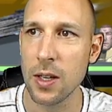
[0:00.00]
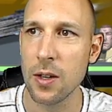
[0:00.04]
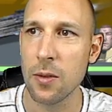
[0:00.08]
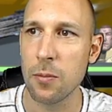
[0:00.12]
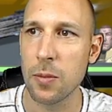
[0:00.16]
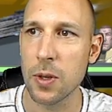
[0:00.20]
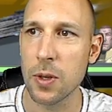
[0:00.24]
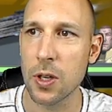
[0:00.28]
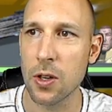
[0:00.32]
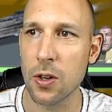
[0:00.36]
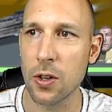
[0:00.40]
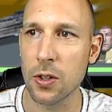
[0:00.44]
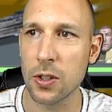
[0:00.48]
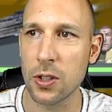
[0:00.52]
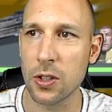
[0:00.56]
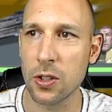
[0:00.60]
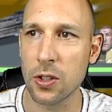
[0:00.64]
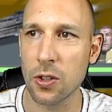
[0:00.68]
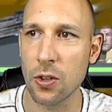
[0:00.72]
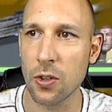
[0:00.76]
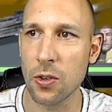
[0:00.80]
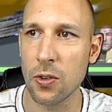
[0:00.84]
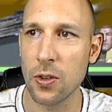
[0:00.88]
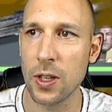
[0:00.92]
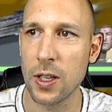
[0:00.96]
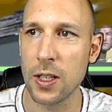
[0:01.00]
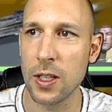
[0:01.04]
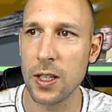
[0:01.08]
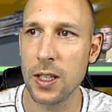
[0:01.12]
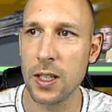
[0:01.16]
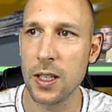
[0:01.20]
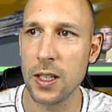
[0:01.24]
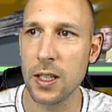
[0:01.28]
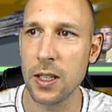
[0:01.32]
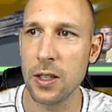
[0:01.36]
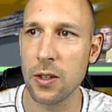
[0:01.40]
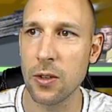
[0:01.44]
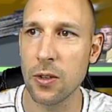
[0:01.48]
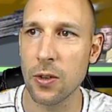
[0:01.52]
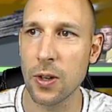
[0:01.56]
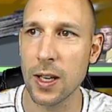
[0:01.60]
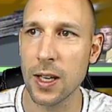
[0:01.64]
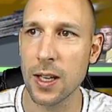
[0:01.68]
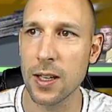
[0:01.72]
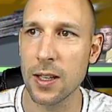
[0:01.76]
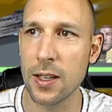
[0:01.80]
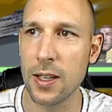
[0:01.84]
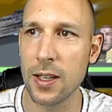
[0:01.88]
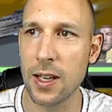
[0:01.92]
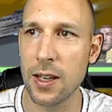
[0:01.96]
because it's already
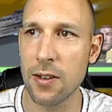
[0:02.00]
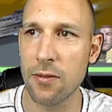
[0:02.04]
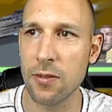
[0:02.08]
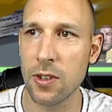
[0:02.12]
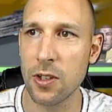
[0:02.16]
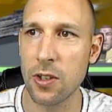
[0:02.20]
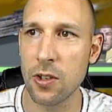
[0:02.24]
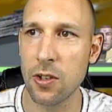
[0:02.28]
rank 11,